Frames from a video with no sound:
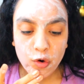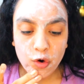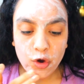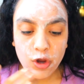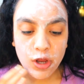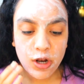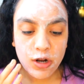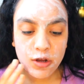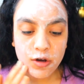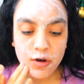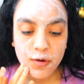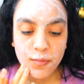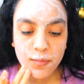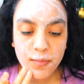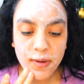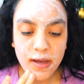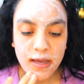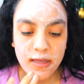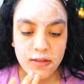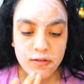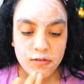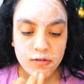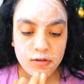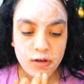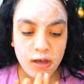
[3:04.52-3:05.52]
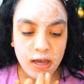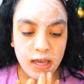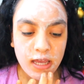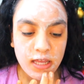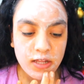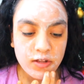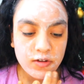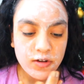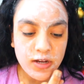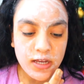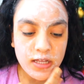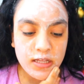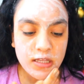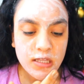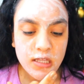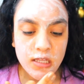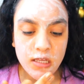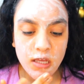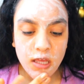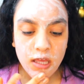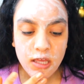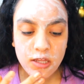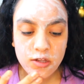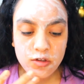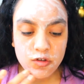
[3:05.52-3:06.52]
Oil combine to hydrate
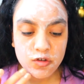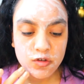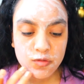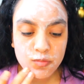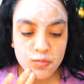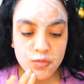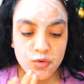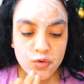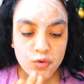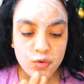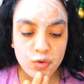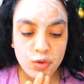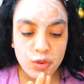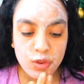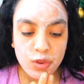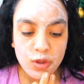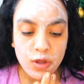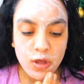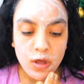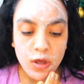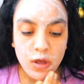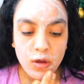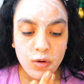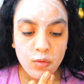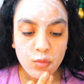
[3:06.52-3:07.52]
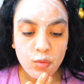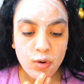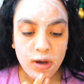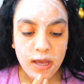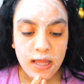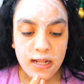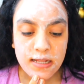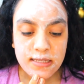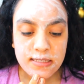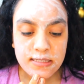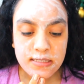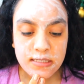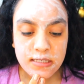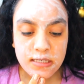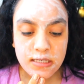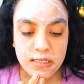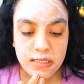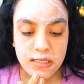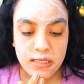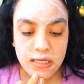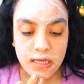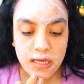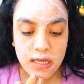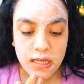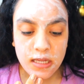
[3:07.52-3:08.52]
and smooth, while
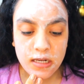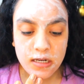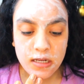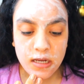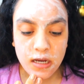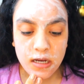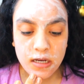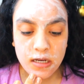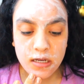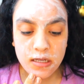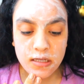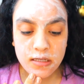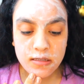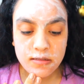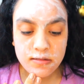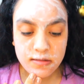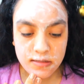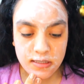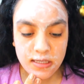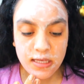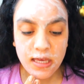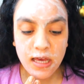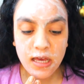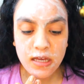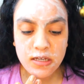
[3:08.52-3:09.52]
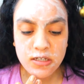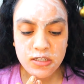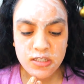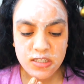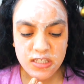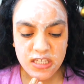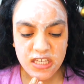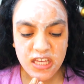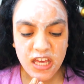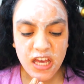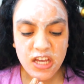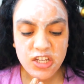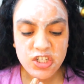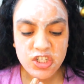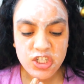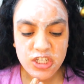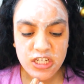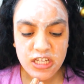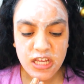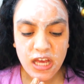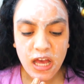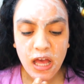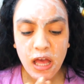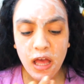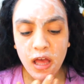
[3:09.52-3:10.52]
sea and sia, sia,
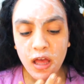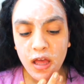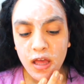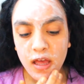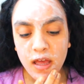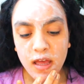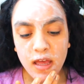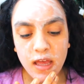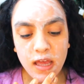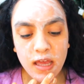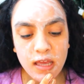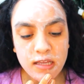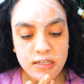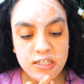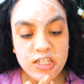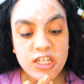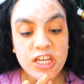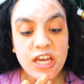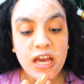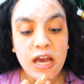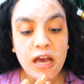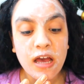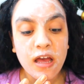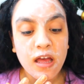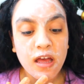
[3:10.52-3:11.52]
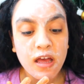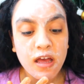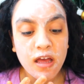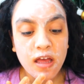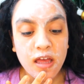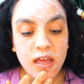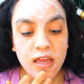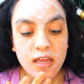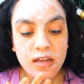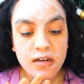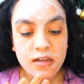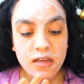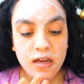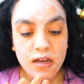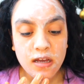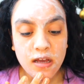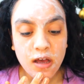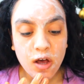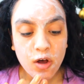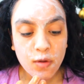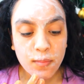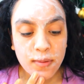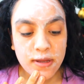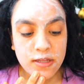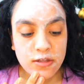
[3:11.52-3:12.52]
shea, shea and
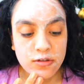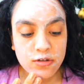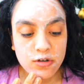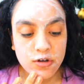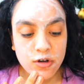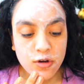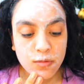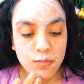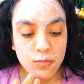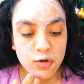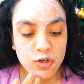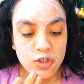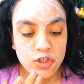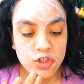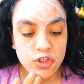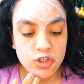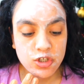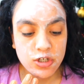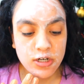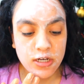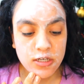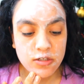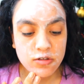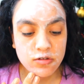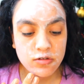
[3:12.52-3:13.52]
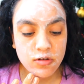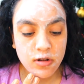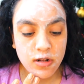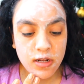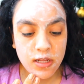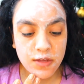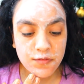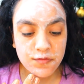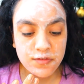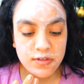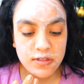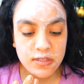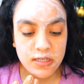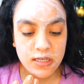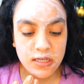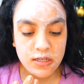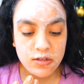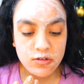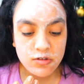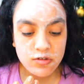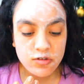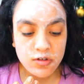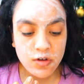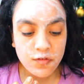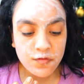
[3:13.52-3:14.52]
cacao butter moisturize to leave skin
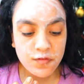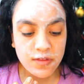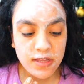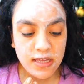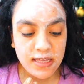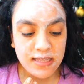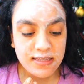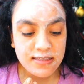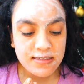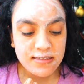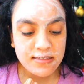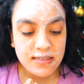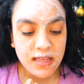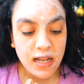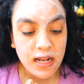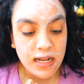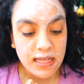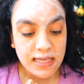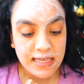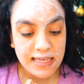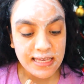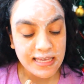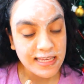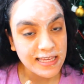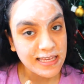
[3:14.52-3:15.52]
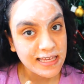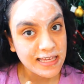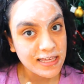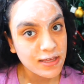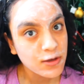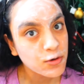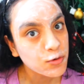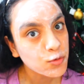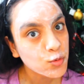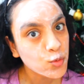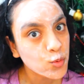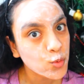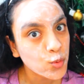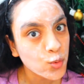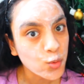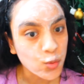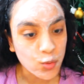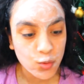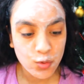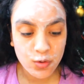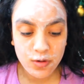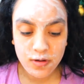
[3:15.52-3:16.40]
soft and silky. Mm.